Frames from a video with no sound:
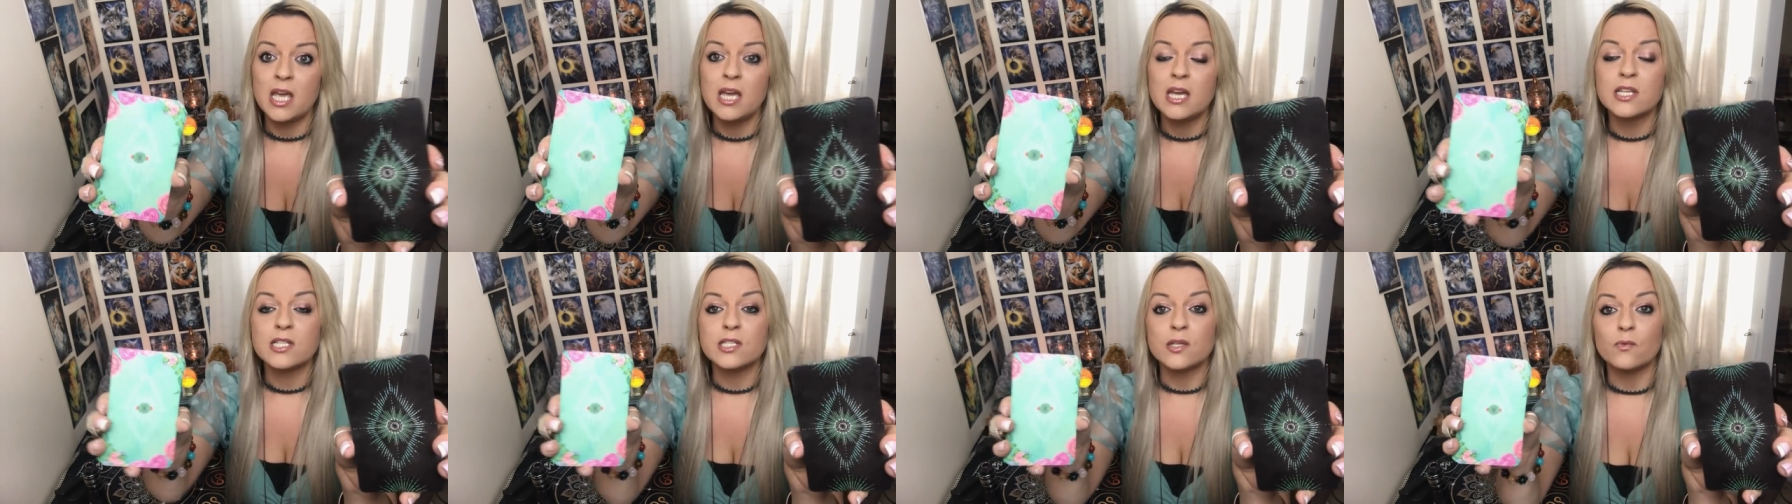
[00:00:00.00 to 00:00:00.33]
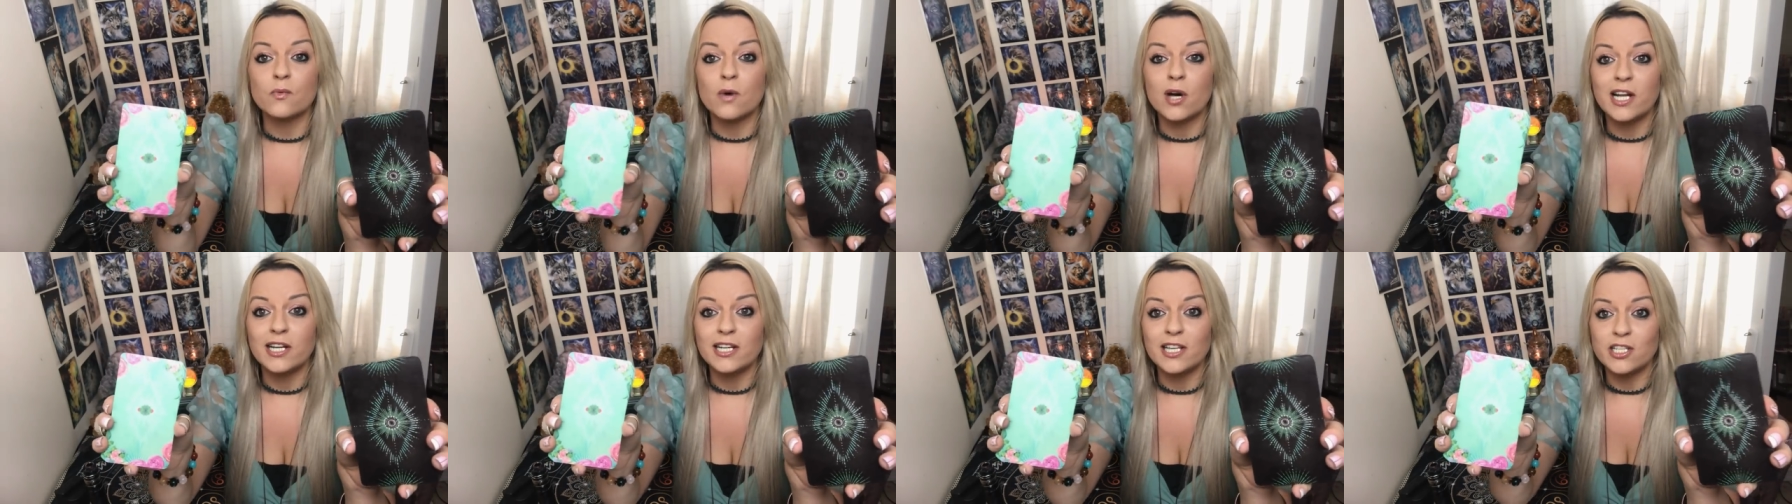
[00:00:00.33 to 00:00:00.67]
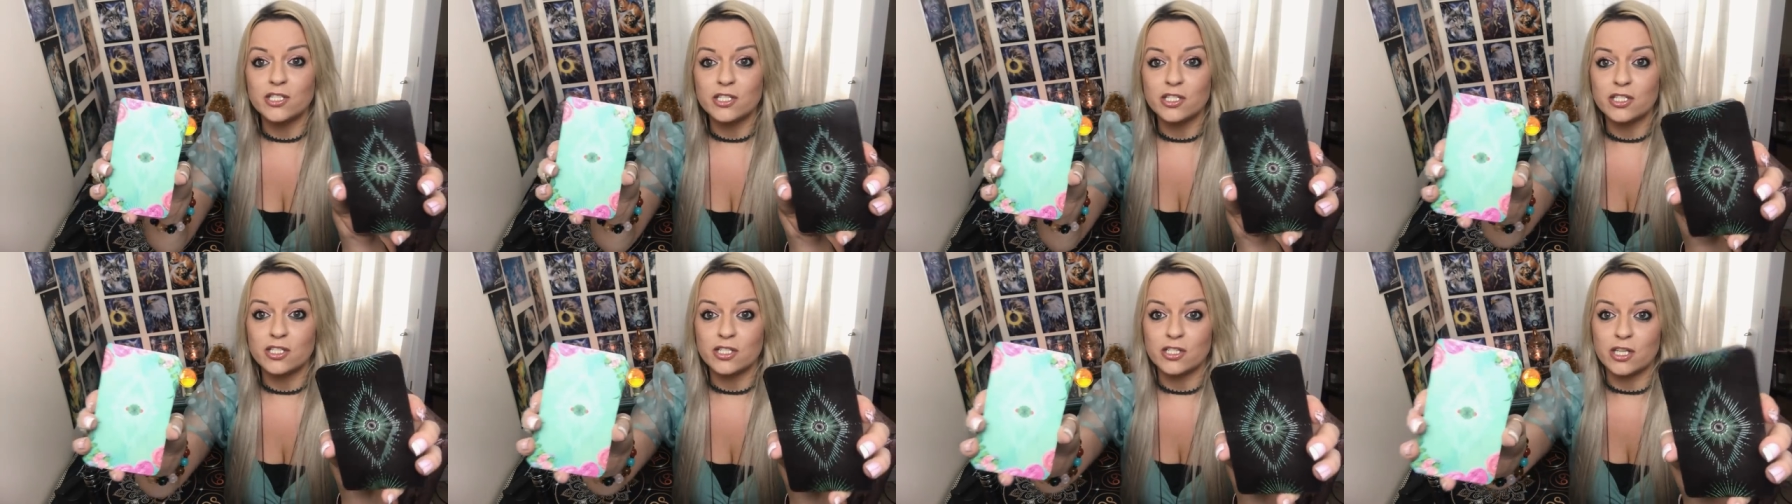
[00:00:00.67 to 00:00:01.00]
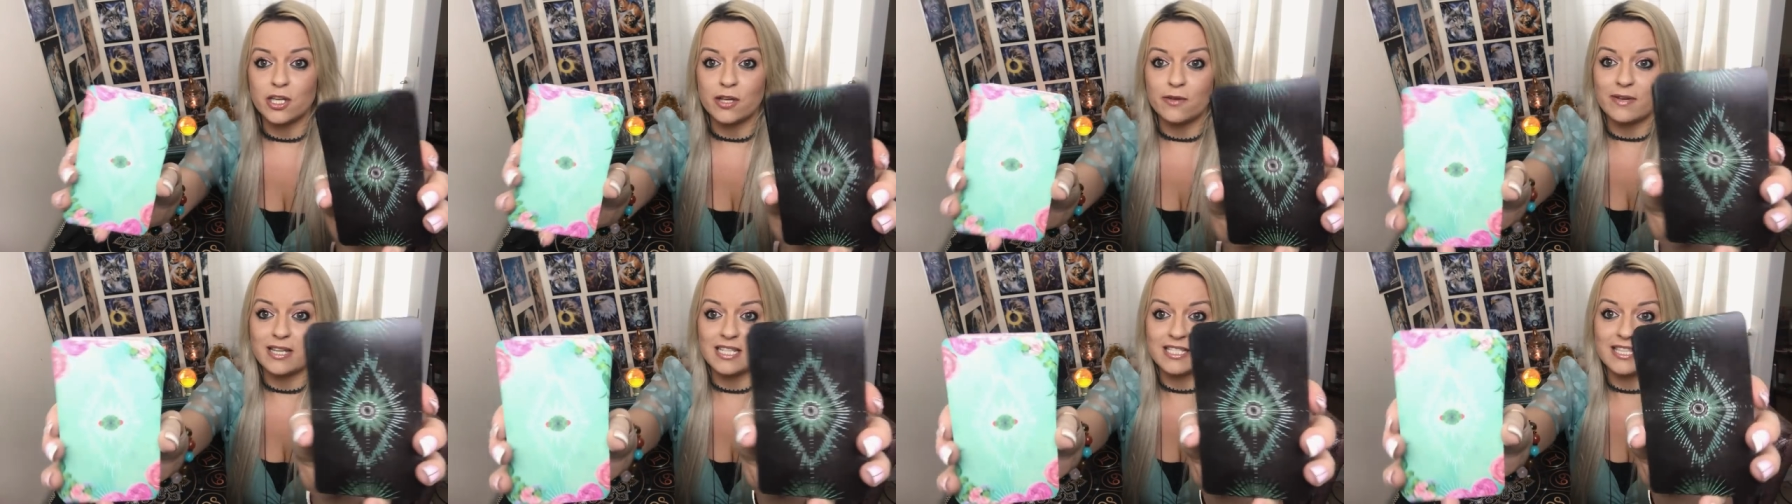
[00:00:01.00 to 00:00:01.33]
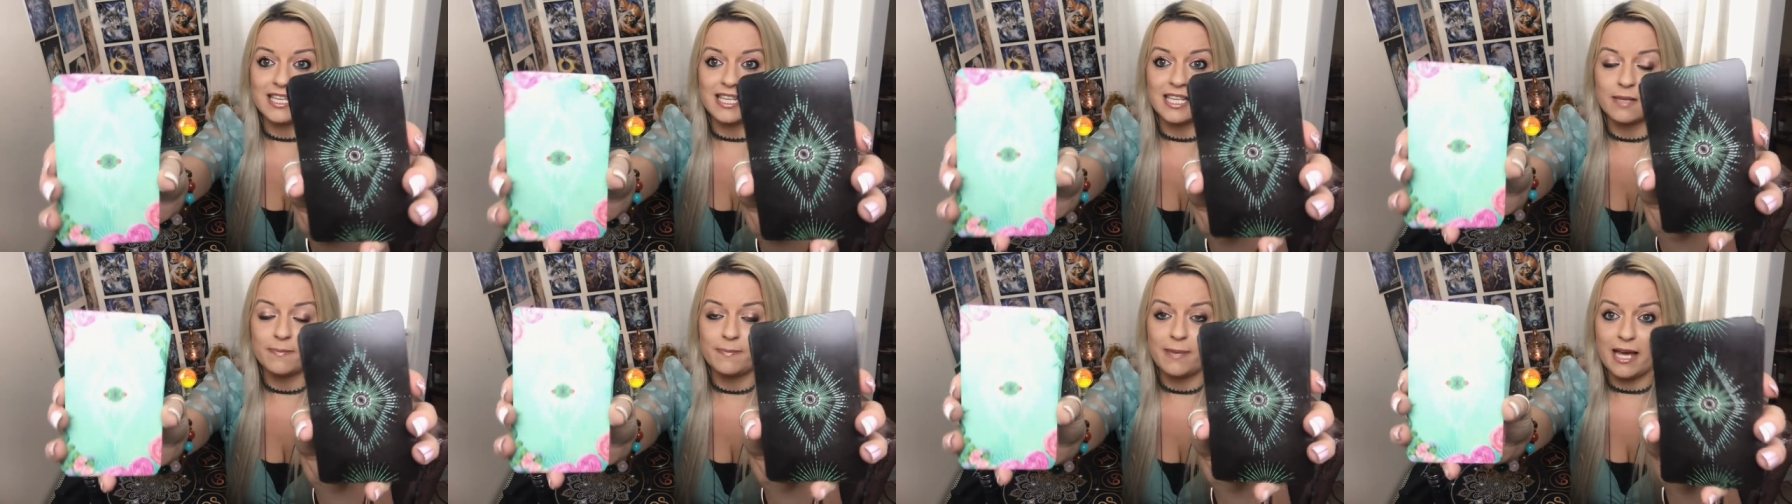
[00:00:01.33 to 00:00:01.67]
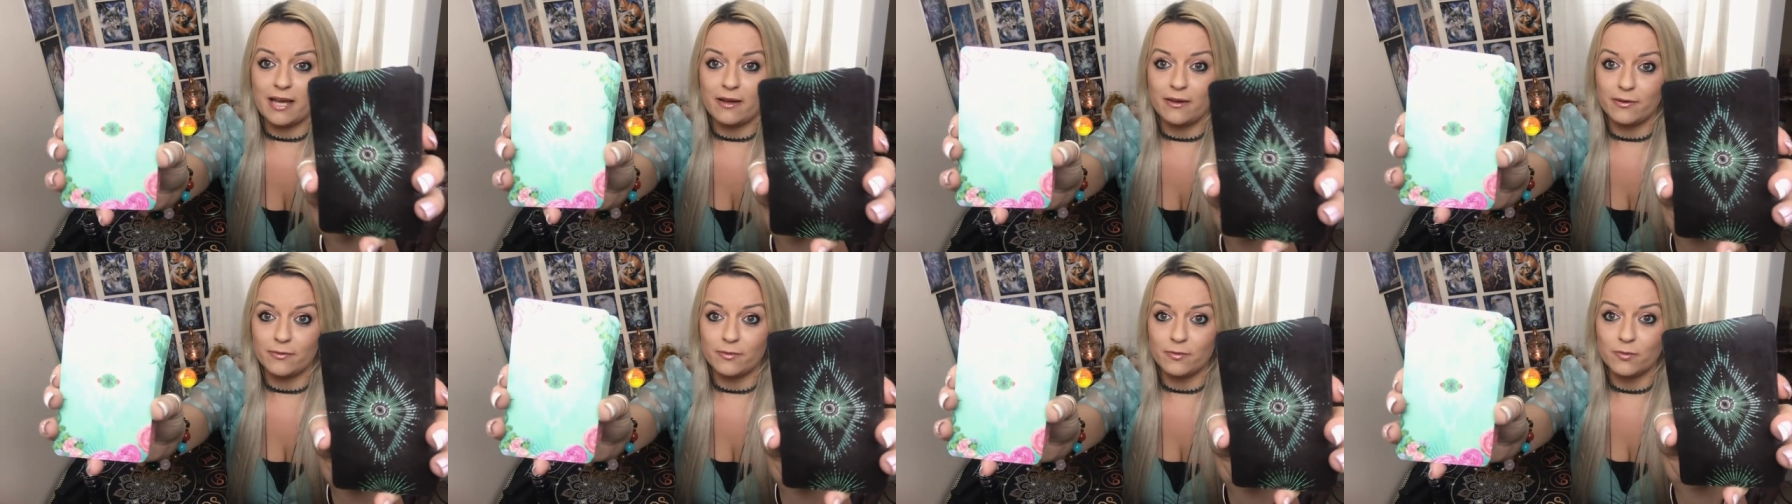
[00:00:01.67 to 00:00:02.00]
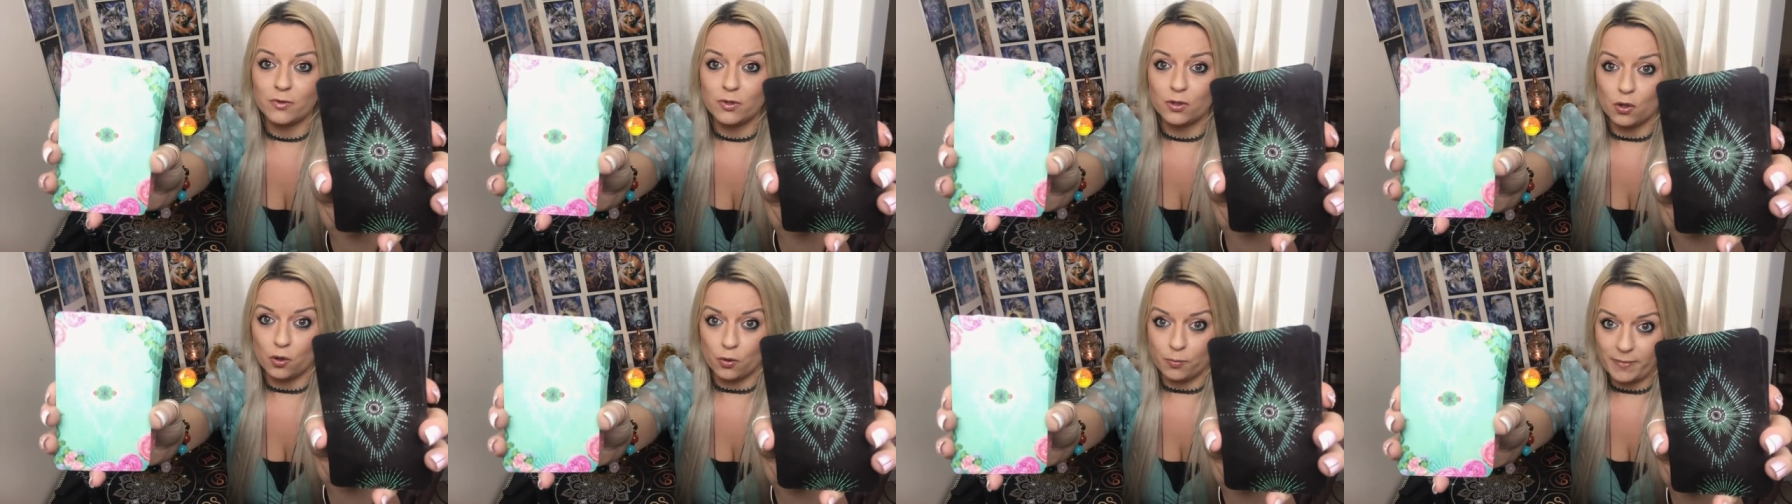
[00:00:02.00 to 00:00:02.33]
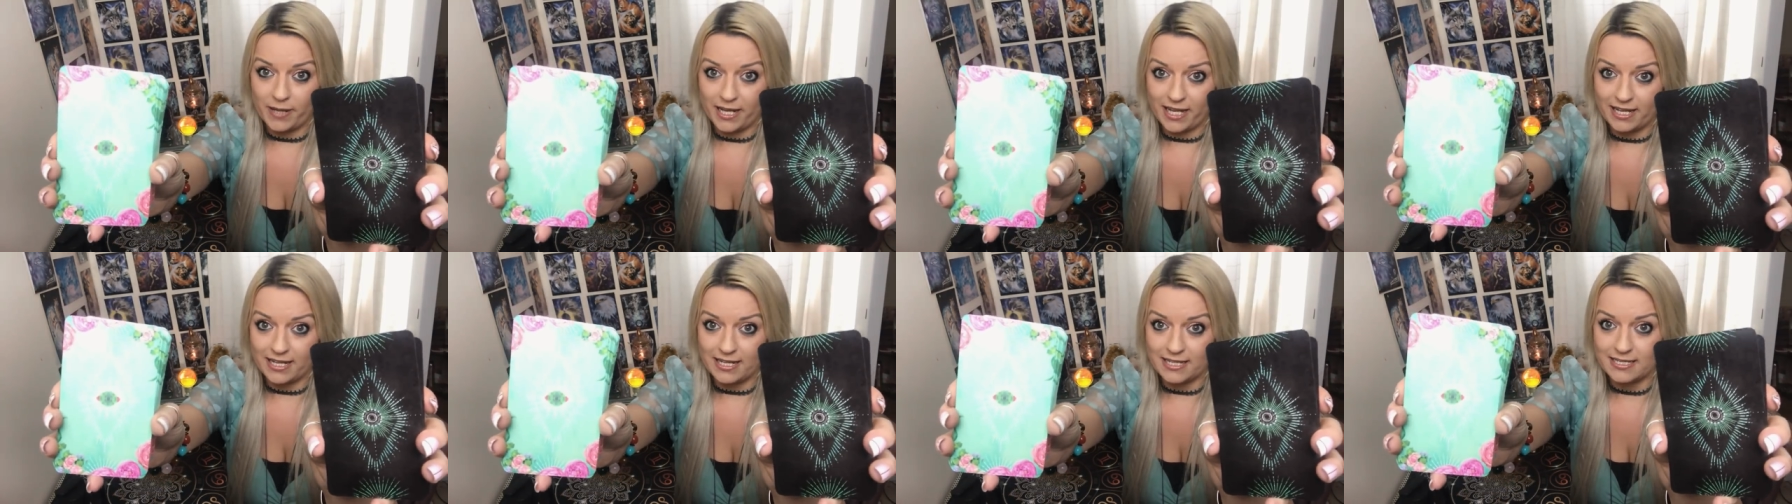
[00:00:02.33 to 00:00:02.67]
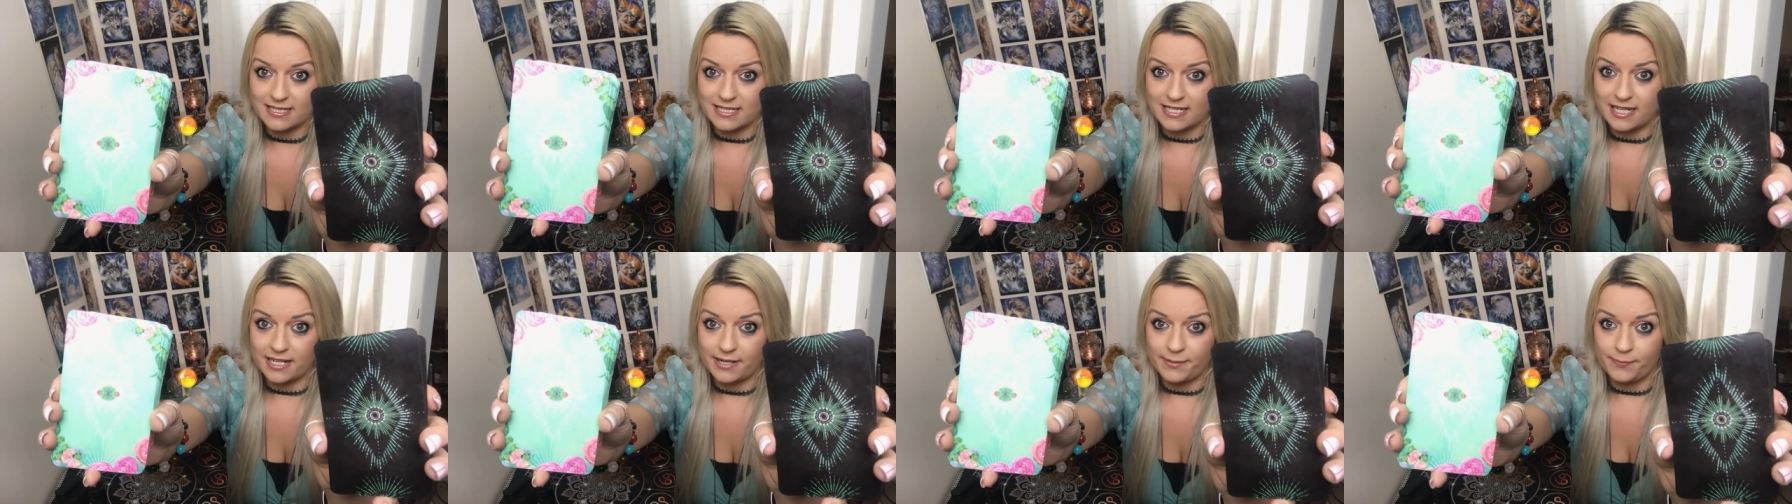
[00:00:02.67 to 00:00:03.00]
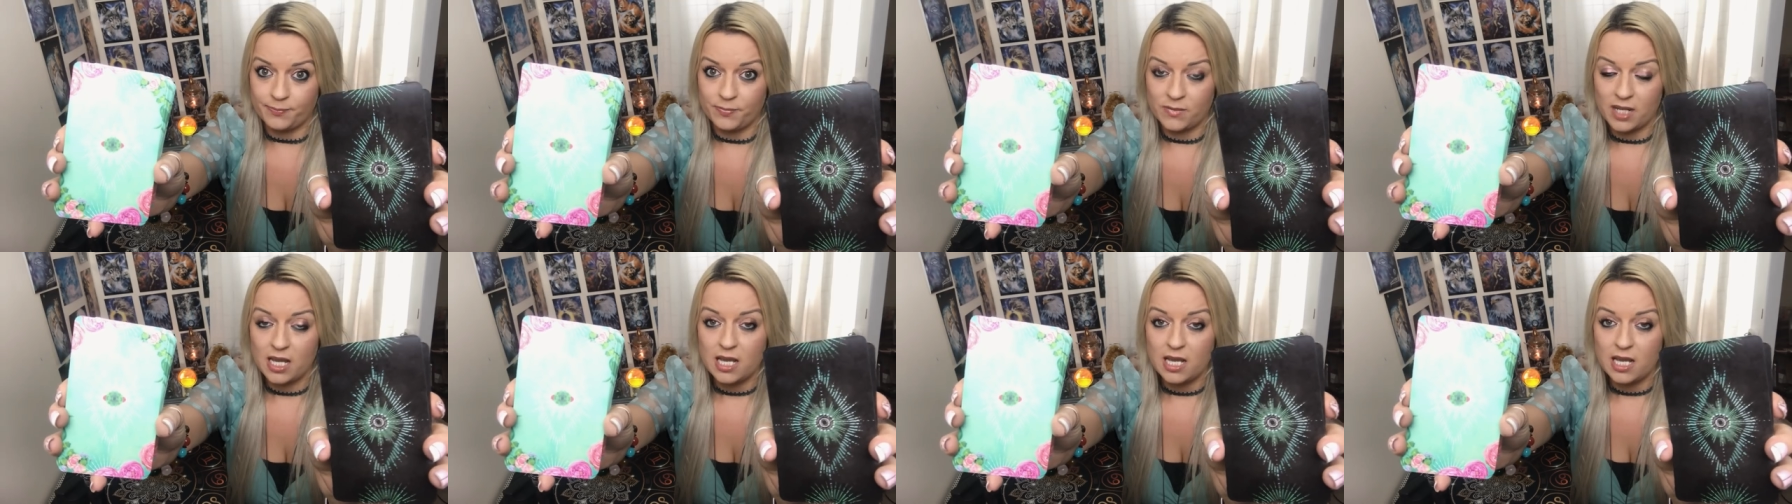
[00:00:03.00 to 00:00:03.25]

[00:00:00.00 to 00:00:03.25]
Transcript: So, what I need you to do is think about your person.